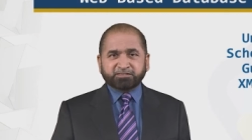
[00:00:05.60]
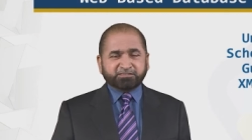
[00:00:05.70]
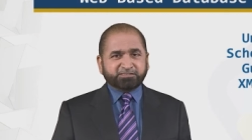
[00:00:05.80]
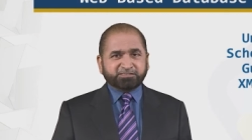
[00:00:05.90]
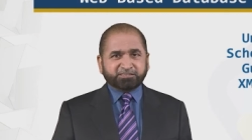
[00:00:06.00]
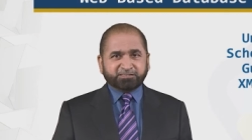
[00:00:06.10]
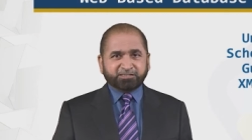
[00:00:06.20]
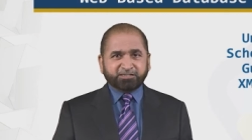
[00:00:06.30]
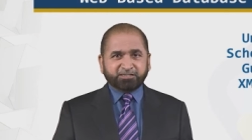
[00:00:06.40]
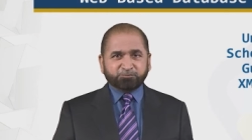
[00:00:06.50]
this is the
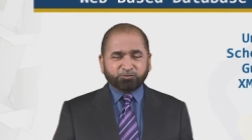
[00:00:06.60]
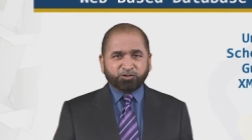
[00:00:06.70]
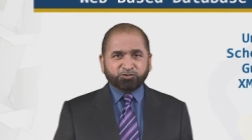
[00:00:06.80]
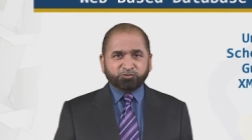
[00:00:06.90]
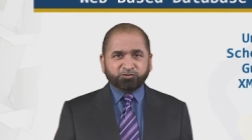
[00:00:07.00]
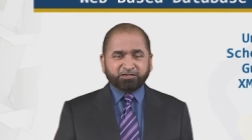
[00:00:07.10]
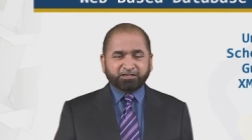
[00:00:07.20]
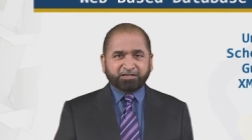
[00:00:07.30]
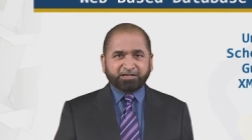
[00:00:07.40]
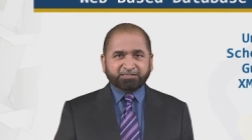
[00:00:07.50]
third module
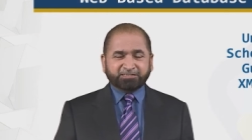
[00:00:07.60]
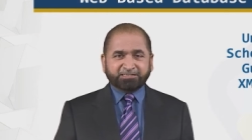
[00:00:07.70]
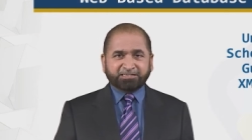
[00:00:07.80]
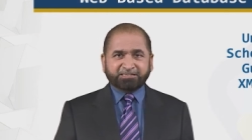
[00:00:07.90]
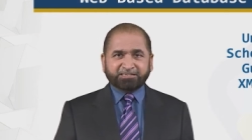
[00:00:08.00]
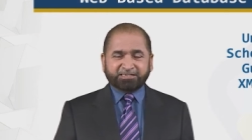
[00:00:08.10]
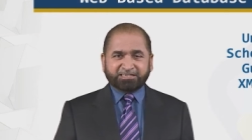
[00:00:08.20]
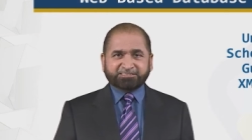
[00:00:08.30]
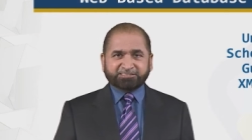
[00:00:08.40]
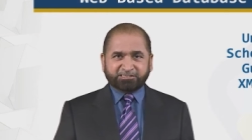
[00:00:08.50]
at the data
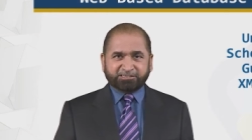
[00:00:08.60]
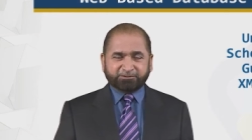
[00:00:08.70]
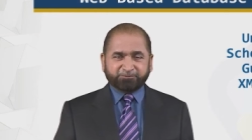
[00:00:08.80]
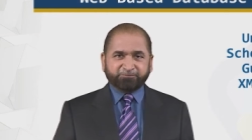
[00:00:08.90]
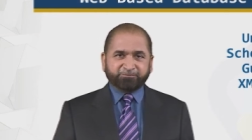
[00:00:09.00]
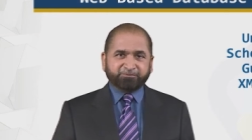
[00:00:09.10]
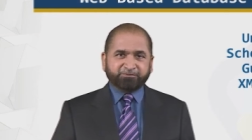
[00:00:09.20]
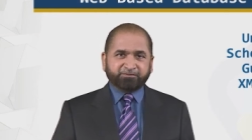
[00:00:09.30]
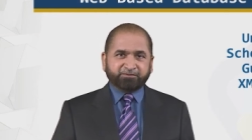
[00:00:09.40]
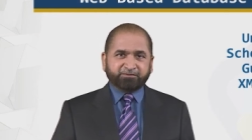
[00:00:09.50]
access layer.
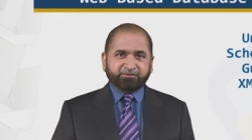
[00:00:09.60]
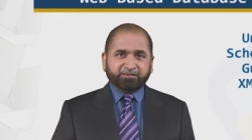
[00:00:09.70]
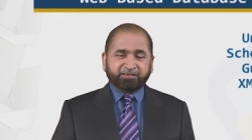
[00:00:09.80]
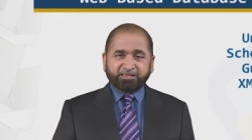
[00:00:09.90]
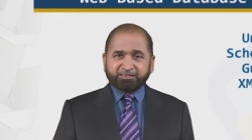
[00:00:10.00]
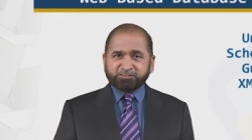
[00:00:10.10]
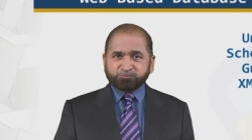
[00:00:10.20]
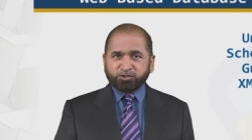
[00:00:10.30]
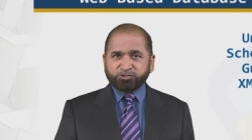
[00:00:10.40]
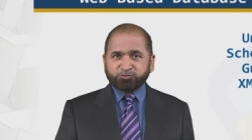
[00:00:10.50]
In this
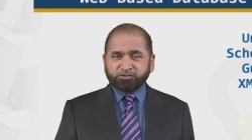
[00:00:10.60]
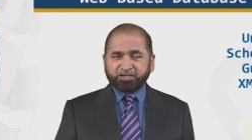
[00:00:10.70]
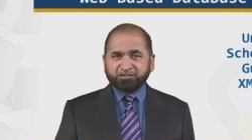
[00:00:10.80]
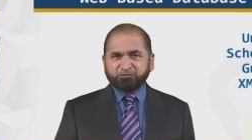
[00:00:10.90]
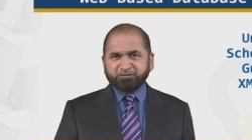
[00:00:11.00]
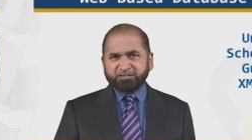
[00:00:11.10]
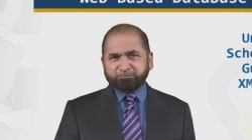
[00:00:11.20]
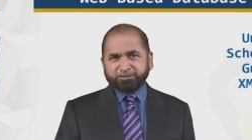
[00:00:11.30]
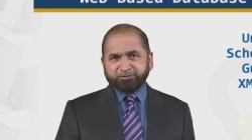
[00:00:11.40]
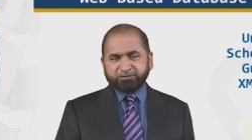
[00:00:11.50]
module, I will very
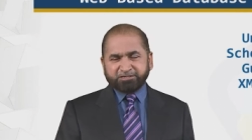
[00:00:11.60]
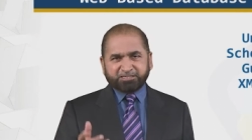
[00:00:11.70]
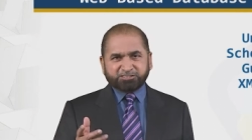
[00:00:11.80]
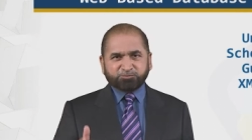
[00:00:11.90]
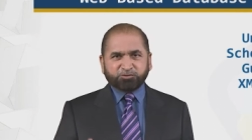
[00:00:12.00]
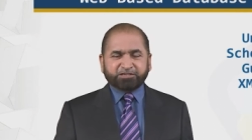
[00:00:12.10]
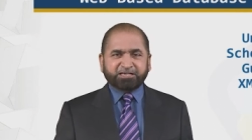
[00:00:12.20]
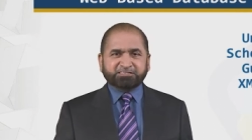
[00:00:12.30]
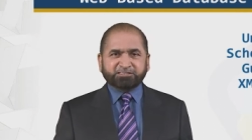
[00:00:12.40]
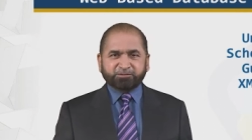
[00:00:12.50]
briefly touch upon
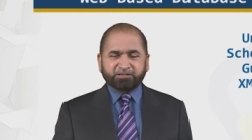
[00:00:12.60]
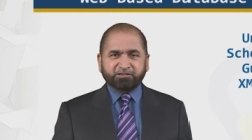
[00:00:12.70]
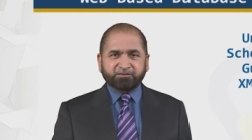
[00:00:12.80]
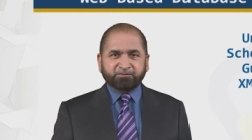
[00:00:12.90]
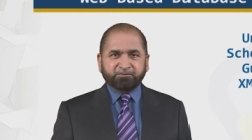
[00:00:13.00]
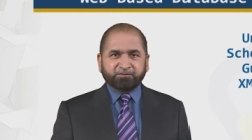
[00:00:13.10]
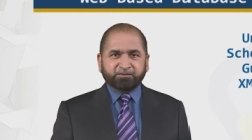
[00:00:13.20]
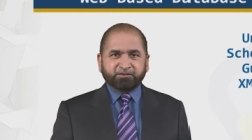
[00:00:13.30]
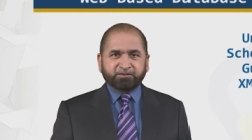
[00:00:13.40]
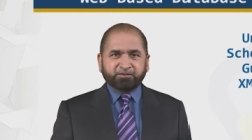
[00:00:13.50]
XML,
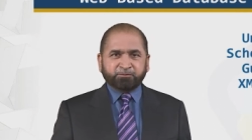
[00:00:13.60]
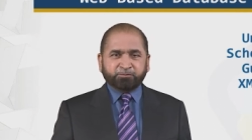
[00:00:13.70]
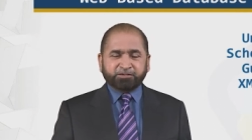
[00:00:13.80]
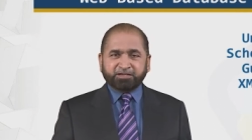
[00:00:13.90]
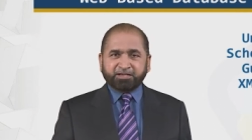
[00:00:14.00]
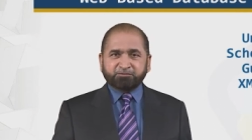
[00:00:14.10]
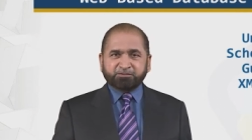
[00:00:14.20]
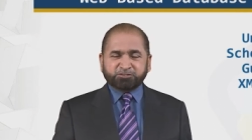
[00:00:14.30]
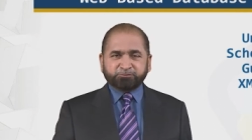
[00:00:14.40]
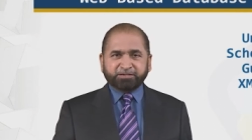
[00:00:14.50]
but I
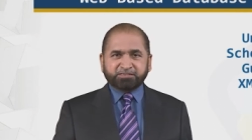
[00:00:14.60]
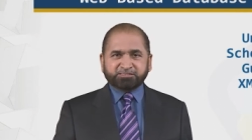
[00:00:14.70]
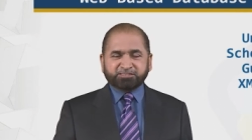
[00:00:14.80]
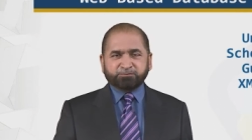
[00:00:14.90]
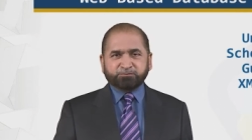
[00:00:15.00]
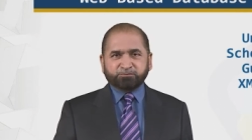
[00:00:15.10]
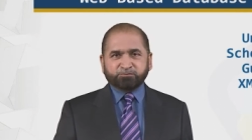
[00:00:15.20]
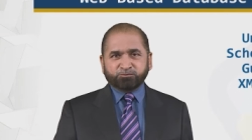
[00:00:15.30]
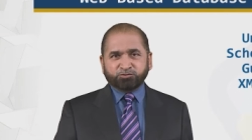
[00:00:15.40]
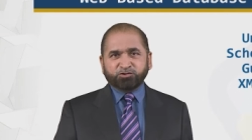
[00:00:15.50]
will spend some
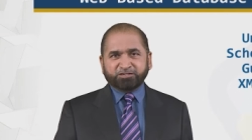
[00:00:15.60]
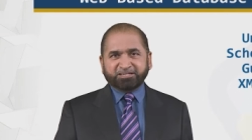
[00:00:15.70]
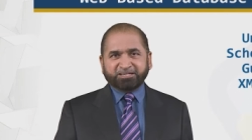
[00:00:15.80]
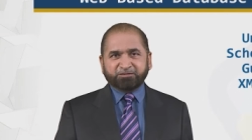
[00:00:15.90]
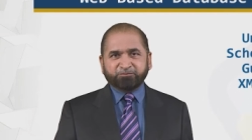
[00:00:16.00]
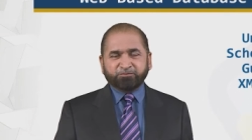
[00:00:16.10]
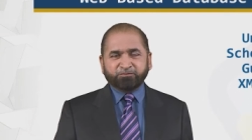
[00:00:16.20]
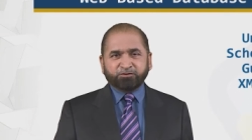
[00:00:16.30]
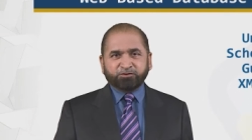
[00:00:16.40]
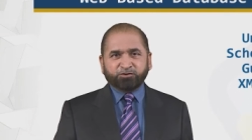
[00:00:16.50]
more time
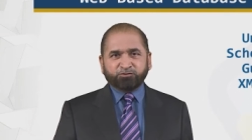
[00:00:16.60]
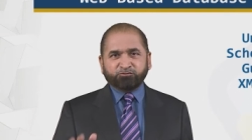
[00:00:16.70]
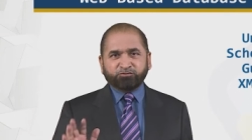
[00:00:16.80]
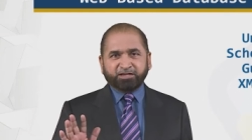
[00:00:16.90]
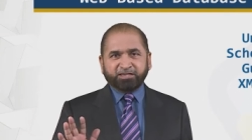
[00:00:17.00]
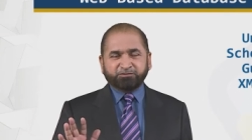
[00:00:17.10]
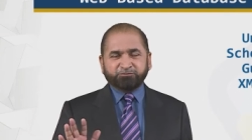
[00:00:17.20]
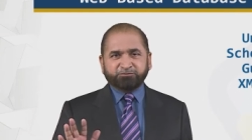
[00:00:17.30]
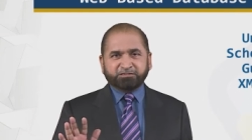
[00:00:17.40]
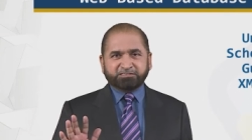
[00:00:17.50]
on
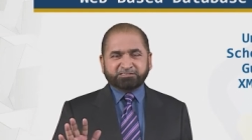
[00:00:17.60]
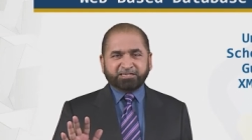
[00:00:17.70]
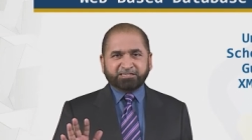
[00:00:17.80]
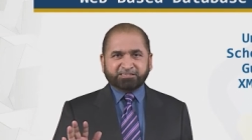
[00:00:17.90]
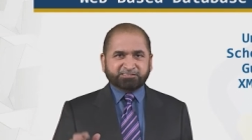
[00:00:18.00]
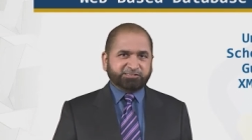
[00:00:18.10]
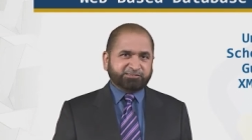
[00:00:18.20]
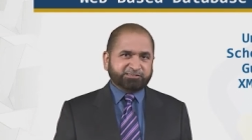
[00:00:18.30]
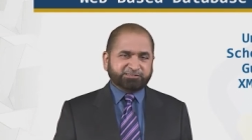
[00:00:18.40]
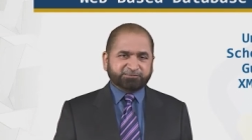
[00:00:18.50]
five design
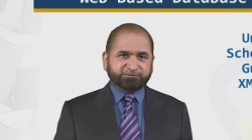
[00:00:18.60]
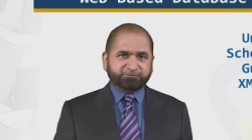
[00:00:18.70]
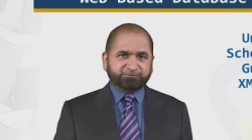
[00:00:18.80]
considerations.